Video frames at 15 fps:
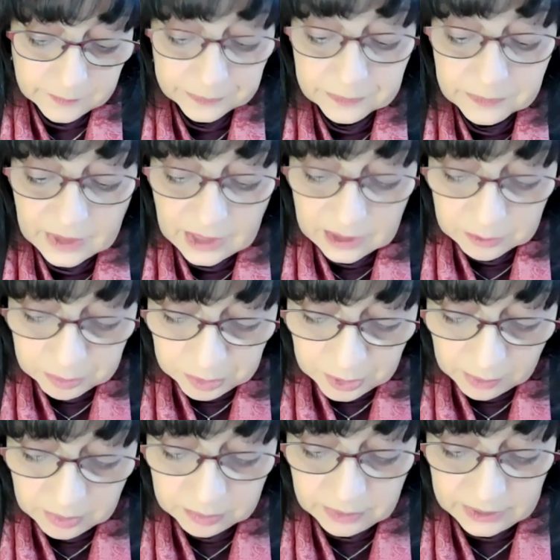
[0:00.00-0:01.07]
and
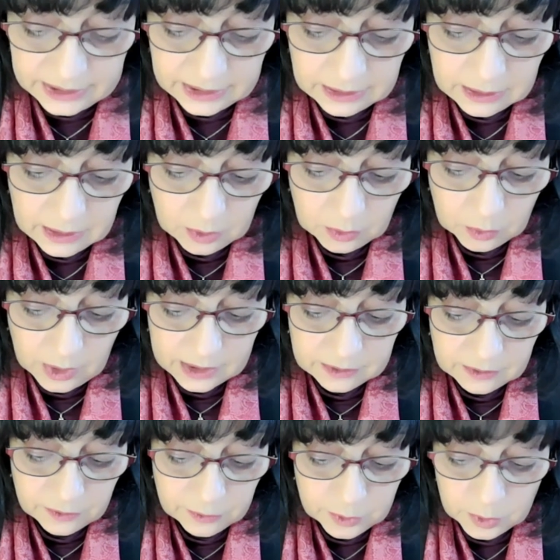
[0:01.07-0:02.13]
probably went
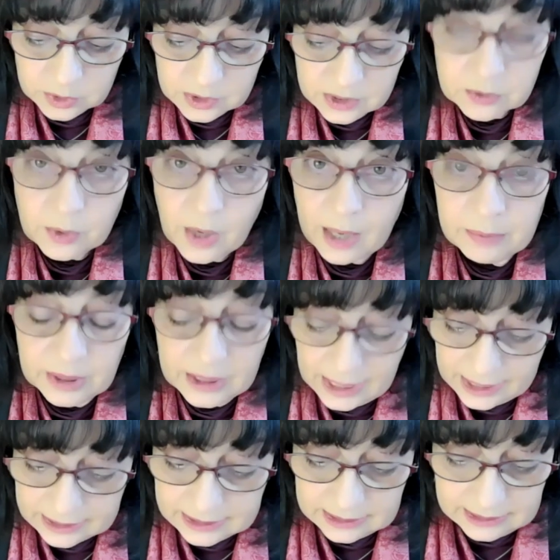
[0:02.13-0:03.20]
through scribal
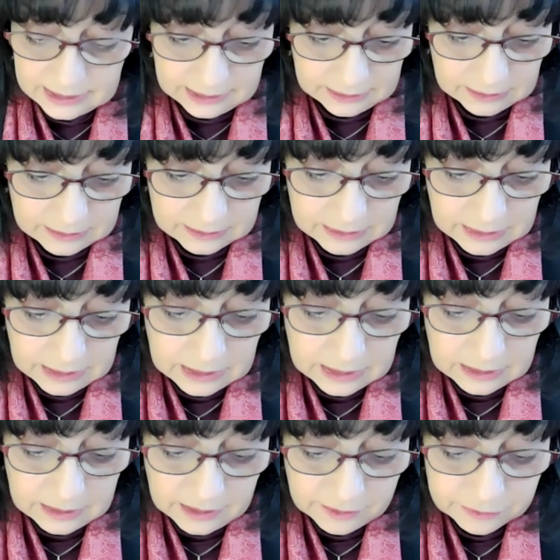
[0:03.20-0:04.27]
editing.
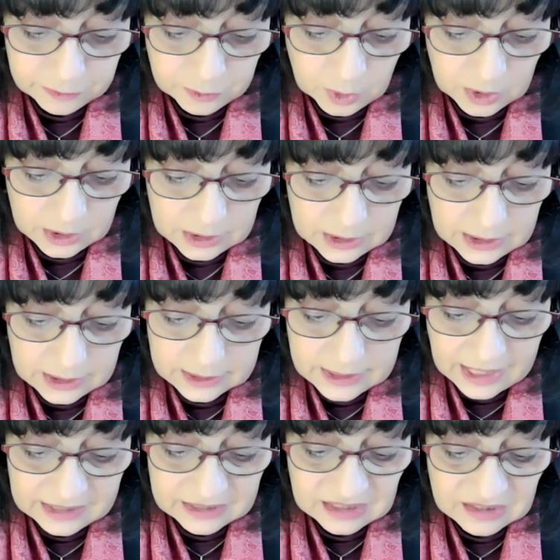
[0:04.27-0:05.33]
Therefore, they
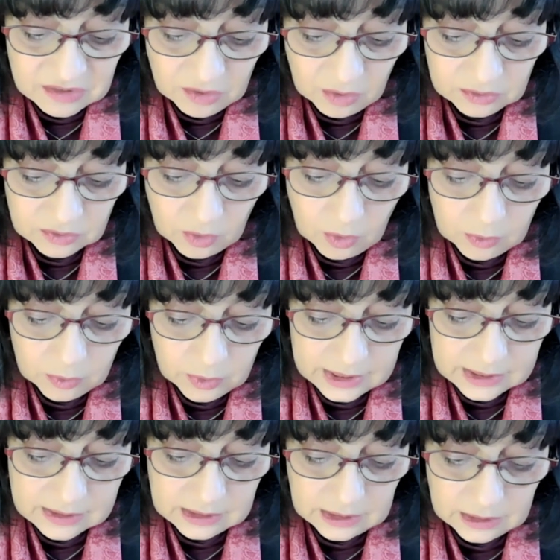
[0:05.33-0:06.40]
did not always
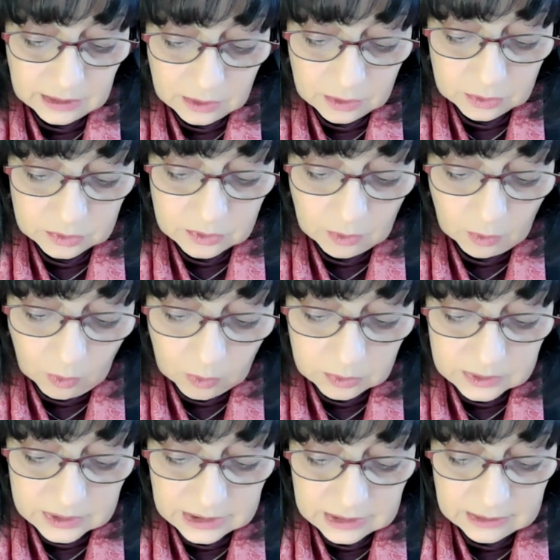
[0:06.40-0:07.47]
include all
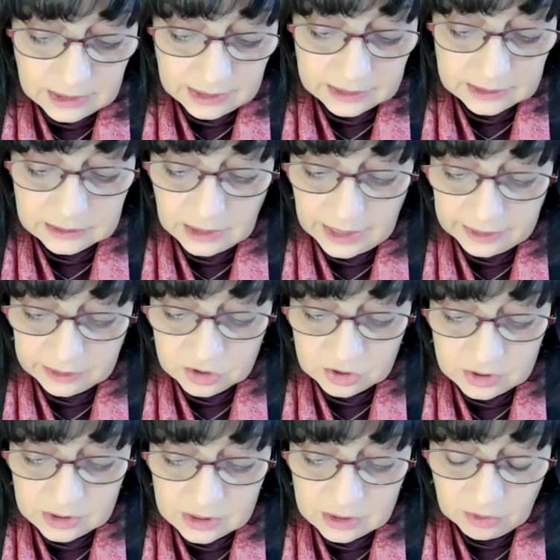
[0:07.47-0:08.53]
detailed
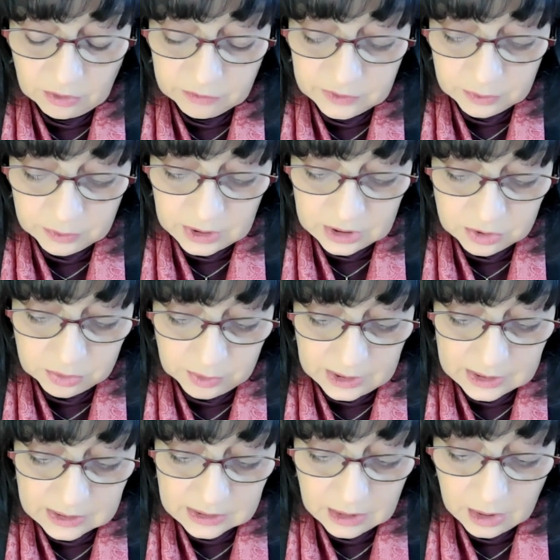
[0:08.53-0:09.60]
actions of the rituals.
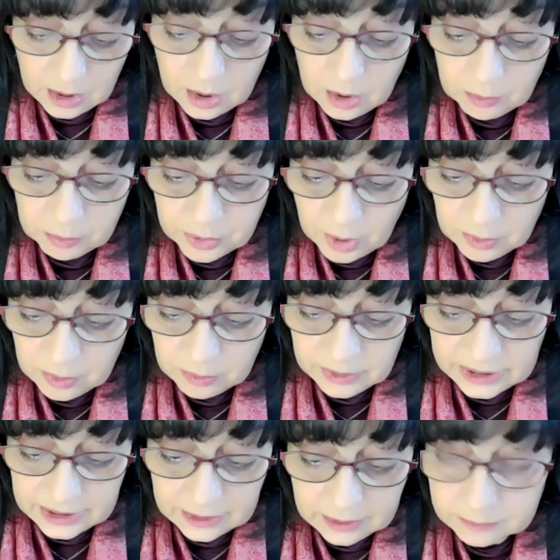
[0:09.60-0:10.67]
Probably